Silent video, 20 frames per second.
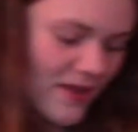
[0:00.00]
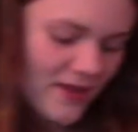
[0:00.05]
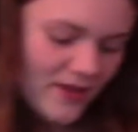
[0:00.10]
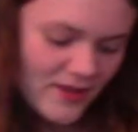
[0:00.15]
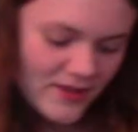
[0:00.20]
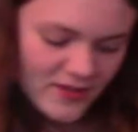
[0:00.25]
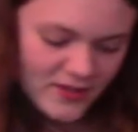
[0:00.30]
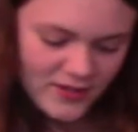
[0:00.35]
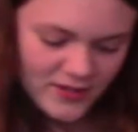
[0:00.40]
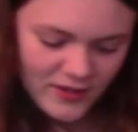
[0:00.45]

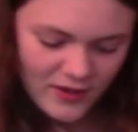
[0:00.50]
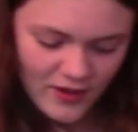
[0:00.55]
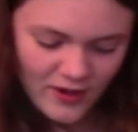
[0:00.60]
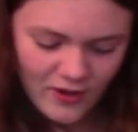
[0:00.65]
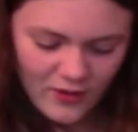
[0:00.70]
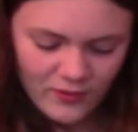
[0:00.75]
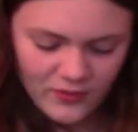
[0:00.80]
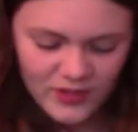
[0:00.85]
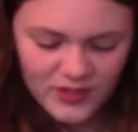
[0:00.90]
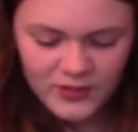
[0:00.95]

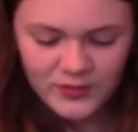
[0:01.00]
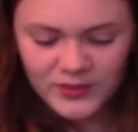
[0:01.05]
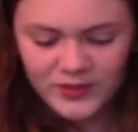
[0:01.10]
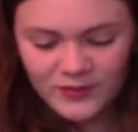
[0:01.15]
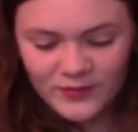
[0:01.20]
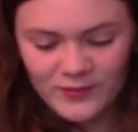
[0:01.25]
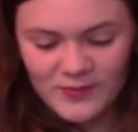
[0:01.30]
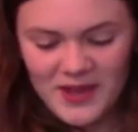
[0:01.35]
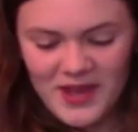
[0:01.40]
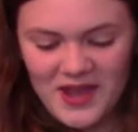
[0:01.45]
So this one's
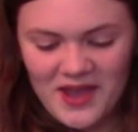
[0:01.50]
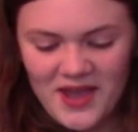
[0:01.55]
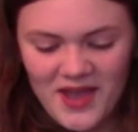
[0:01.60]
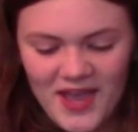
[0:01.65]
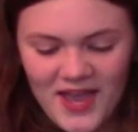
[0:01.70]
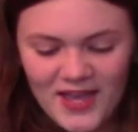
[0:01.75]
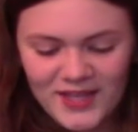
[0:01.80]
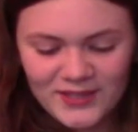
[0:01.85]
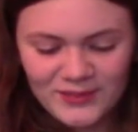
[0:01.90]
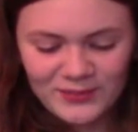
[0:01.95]
for me.
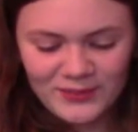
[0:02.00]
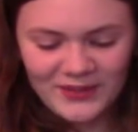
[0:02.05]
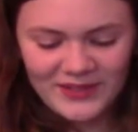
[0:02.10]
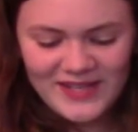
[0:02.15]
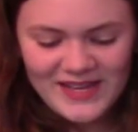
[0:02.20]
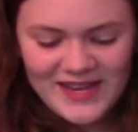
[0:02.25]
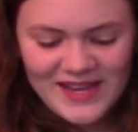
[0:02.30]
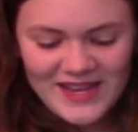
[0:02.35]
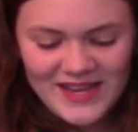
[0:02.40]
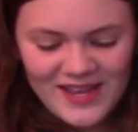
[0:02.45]
It's
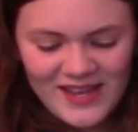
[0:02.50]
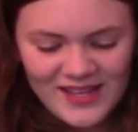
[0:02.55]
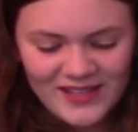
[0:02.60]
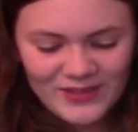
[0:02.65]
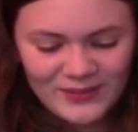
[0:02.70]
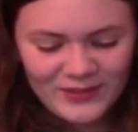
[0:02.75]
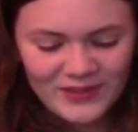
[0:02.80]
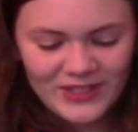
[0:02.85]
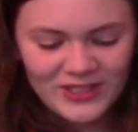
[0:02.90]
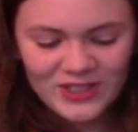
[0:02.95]
really
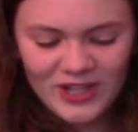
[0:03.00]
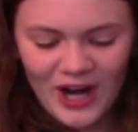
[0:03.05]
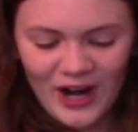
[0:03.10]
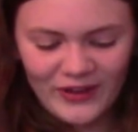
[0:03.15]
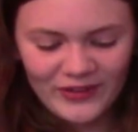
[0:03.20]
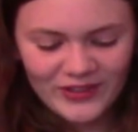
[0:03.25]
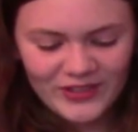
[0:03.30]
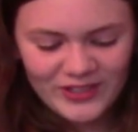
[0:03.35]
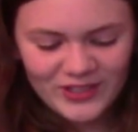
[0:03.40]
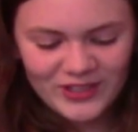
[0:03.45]

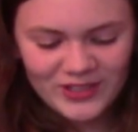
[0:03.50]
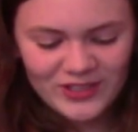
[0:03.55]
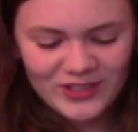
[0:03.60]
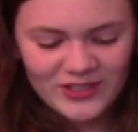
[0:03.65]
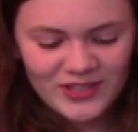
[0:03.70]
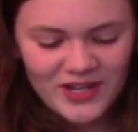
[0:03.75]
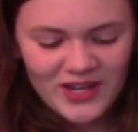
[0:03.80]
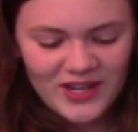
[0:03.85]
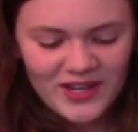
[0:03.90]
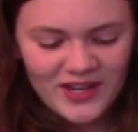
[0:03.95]
childish,
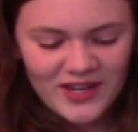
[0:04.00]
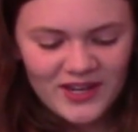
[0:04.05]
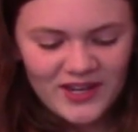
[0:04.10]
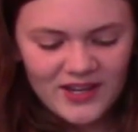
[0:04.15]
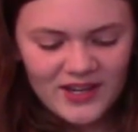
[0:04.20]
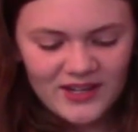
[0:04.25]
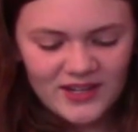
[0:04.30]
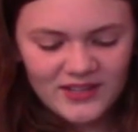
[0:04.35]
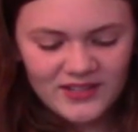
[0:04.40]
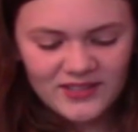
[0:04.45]

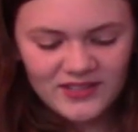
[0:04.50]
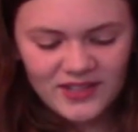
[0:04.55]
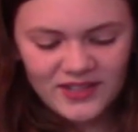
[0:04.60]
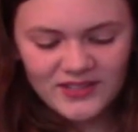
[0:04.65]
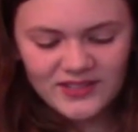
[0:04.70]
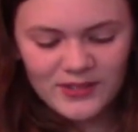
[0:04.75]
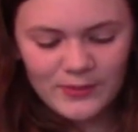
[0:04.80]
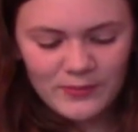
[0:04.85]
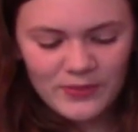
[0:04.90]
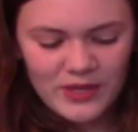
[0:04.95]
and it's not
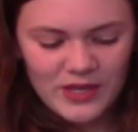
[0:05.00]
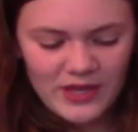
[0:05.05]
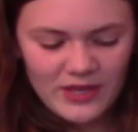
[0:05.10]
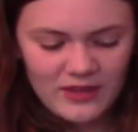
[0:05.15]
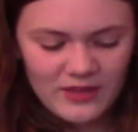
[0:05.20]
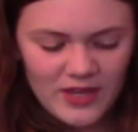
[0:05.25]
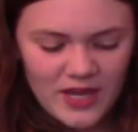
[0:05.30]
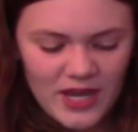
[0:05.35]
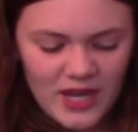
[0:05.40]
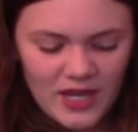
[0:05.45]
something
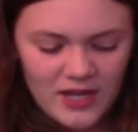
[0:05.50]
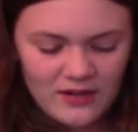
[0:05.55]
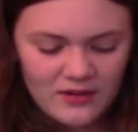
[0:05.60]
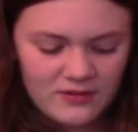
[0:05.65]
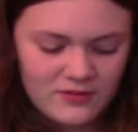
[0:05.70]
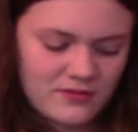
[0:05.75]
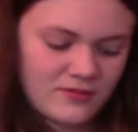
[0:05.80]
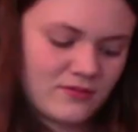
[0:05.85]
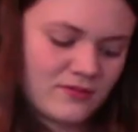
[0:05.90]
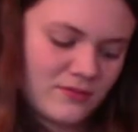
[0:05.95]
that
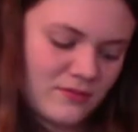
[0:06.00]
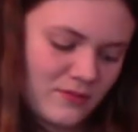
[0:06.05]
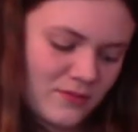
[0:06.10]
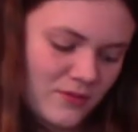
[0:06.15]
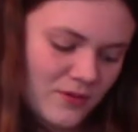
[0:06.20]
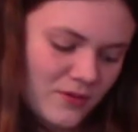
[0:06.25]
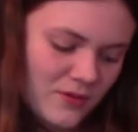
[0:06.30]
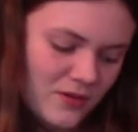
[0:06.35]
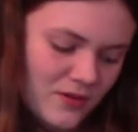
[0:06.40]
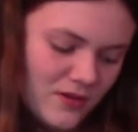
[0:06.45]

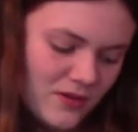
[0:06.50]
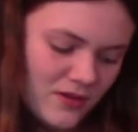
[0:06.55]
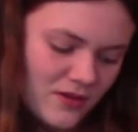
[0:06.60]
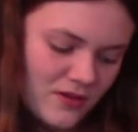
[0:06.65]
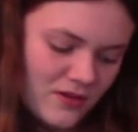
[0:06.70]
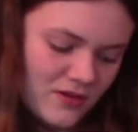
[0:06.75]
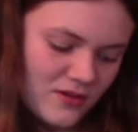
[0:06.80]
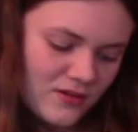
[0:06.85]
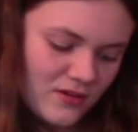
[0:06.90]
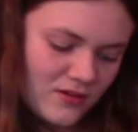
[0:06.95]

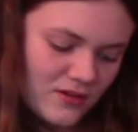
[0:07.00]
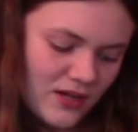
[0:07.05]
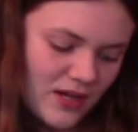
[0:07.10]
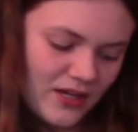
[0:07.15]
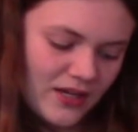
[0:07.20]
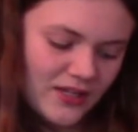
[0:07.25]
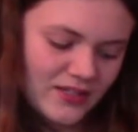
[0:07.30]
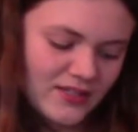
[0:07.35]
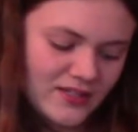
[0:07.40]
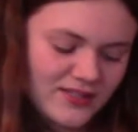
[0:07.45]
I
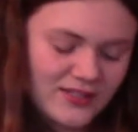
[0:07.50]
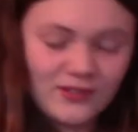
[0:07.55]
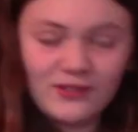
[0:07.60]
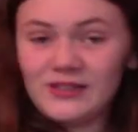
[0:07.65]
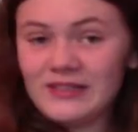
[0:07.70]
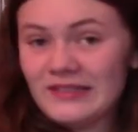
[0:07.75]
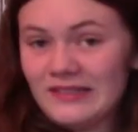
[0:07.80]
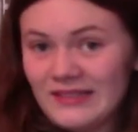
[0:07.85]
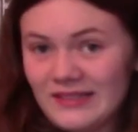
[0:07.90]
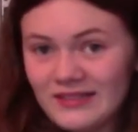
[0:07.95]

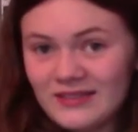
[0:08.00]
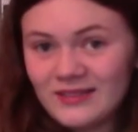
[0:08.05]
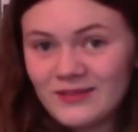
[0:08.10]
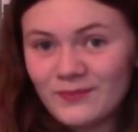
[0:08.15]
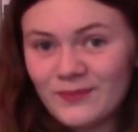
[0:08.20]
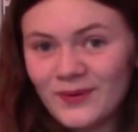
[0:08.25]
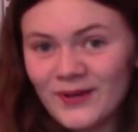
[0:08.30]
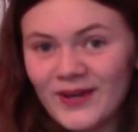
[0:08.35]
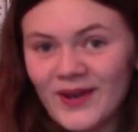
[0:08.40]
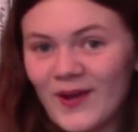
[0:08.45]
necessarily
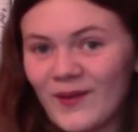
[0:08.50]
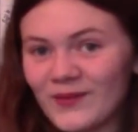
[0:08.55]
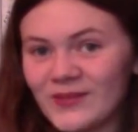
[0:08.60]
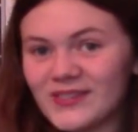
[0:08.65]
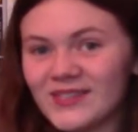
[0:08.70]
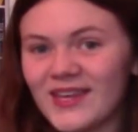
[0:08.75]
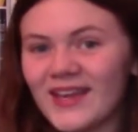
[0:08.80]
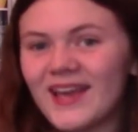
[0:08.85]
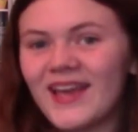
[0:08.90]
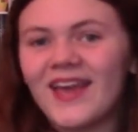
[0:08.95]
needed, but I was
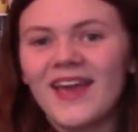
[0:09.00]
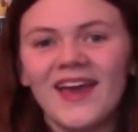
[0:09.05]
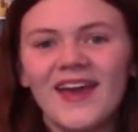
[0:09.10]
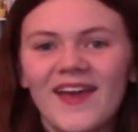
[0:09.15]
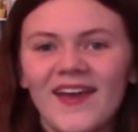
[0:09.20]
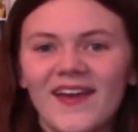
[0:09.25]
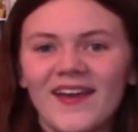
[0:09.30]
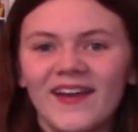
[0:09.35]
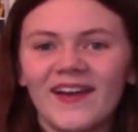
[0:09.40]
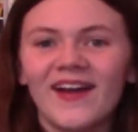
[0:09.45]
like,
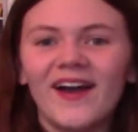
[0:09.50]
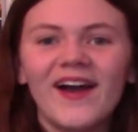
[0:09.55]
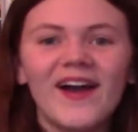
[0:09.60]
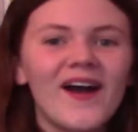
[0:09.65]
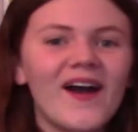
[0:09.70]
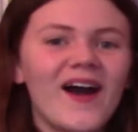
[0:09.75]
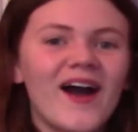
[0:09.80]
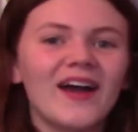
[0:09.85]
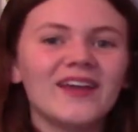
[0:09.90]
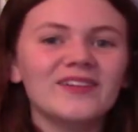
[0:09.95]
hey,
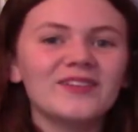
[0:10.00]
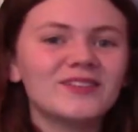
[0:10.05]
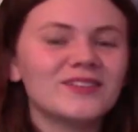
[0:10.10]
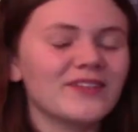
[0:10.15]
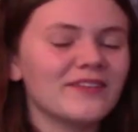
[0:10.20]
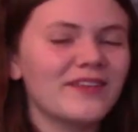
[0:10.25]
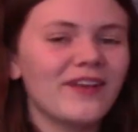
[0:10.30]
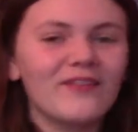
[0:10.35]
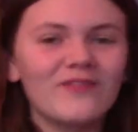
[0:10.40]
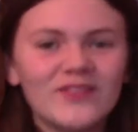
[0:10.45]
I used
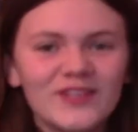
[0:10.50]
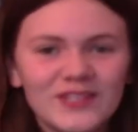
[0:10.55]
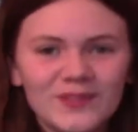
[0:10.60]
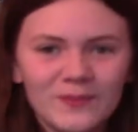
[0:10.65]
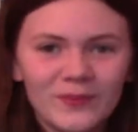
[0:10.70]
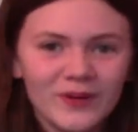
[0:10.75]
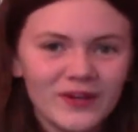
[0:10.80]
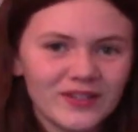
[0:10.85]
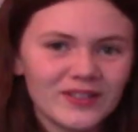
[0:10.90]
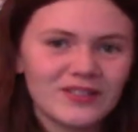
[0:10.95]
to love this
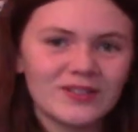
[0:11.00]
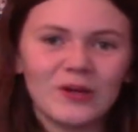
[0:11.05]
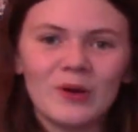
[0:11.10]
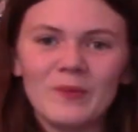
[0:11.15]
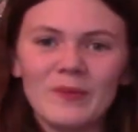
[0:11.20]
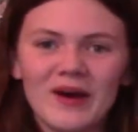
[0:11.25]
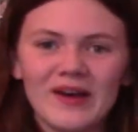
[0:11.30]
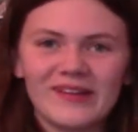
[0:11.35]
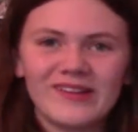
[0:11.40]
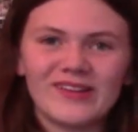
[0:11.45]
book so
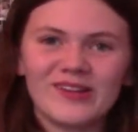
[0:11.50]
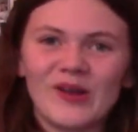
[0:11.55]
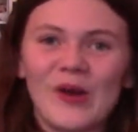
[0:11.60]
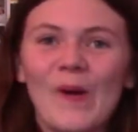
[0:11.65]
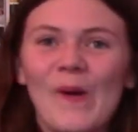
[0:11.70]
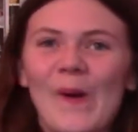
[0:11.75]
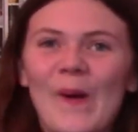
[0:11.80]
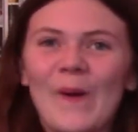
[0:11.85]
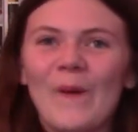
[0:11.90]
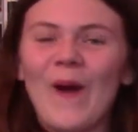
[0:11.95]
much,
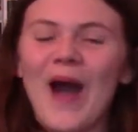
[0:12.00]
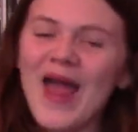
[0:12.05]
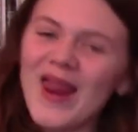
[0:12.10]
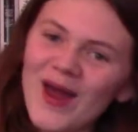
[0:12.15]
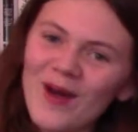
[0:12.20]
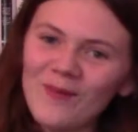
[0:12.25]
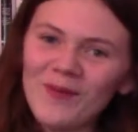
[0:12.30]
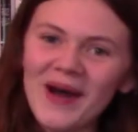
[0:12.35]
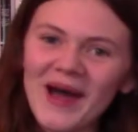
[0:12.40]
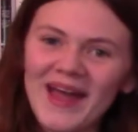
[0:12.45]
so why
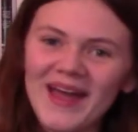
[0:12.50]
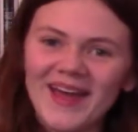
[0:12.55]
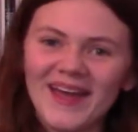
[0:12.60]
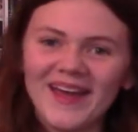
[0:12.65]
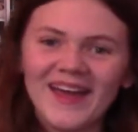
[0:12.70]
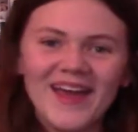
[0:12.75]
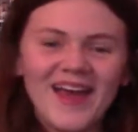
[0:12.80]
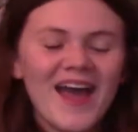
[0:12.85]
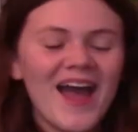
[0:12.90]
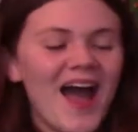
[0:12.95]
not buy it?
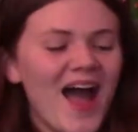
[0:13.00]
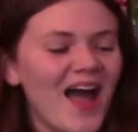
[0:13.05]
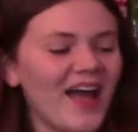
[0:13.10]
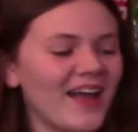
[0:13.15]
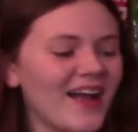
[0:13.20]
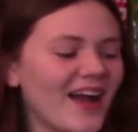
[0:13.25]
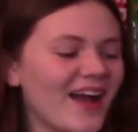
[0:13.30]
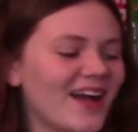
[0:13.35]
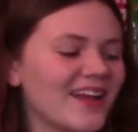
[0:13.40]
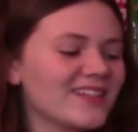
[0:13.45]
I
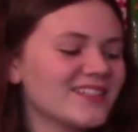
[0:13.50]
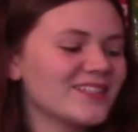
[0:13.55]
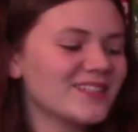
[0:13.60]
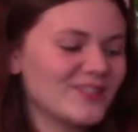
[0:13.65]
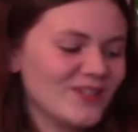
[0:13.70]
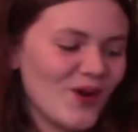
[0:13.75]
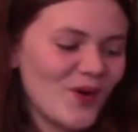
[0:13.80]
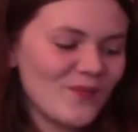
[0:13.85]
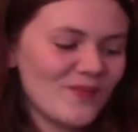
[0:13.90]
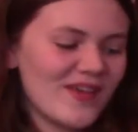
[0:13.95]
got
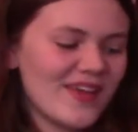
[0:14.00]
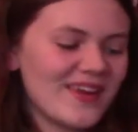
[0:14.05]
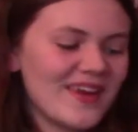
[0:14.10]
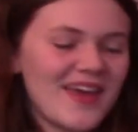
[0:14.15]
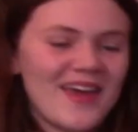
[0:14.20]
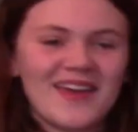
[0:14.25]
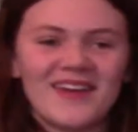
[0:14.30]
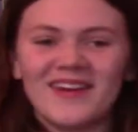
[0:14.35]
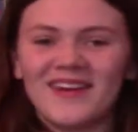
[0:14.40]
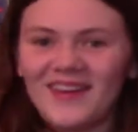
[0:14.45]
Snowmen
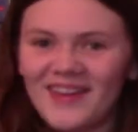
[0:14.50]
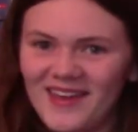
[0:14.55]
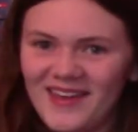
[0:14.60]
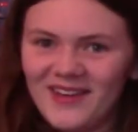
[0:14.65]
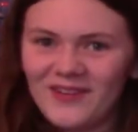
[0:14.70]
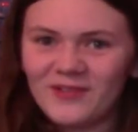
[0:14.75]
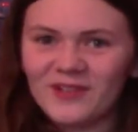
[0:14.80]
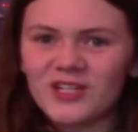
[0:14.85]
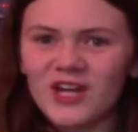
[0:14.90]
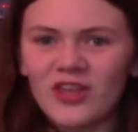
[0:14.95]
at
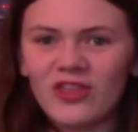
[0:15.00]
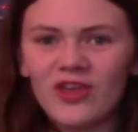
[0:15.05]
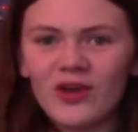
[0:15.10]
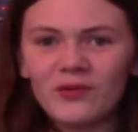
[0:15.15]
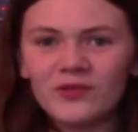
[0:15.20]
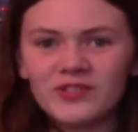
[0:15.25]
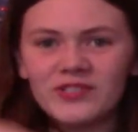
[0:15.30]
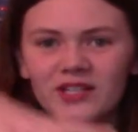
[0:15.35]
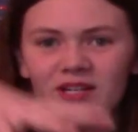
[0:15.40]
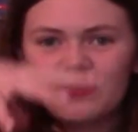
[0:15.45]
Night, which I thought
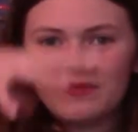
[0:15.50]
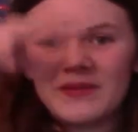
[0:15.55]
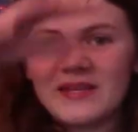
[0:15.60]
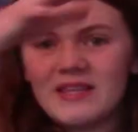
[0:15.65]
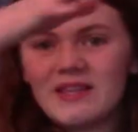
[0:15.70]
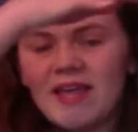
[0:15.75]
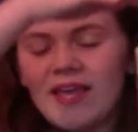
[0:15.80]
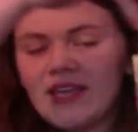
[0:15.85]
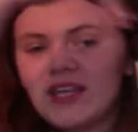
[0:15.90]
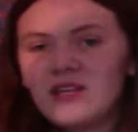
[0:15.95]
was gonna
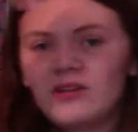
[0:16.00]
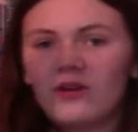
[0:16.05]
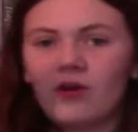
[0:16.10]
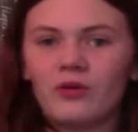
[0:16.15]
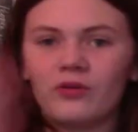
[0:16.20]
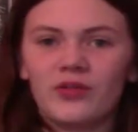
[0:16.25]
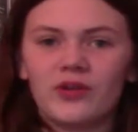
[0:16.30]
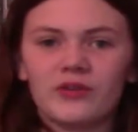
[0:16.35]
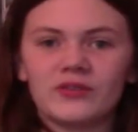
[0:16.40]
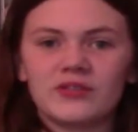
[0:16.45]
be like, you
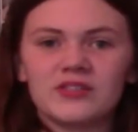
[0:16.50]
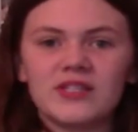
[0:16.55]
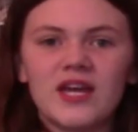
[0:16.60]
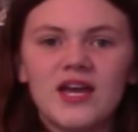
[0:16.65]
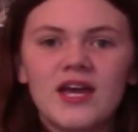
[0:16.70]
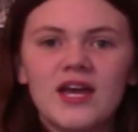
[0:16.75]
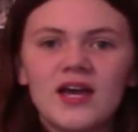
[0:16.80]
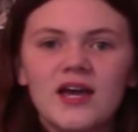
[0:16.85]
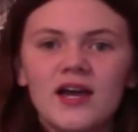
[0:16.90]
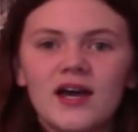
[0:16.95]
know, those
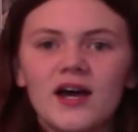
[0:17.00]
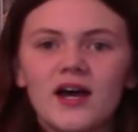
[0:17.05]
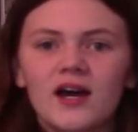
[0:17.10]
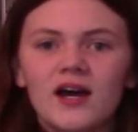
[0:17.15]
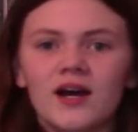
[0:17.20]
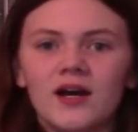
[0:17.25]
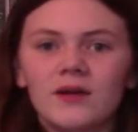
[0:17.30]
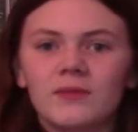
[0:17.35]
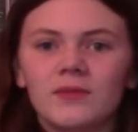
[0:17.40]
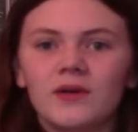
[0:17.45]

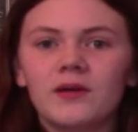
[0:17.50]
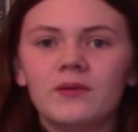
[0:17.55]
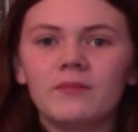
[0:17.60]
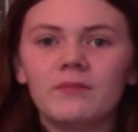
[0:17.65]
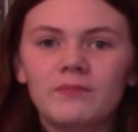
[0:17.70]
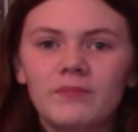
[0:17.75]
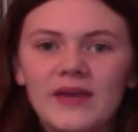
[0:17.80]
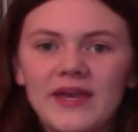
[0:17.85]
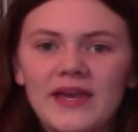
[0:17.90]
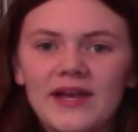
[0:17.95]

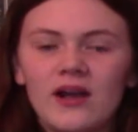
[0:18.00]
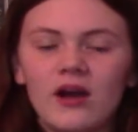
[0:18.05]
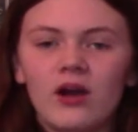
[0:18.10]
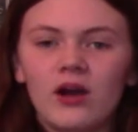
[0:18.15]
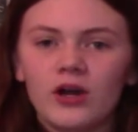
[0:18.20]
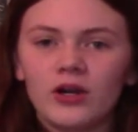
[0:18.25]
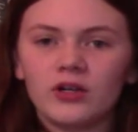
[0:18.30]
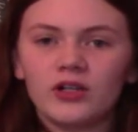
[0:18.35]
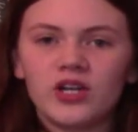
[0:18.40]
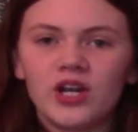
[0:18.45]
big
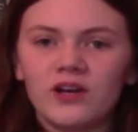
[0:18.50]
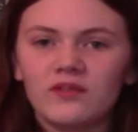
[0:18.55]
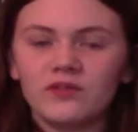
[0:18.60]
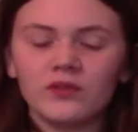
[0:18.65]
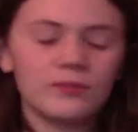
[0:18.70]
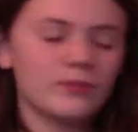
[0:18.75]
hardcover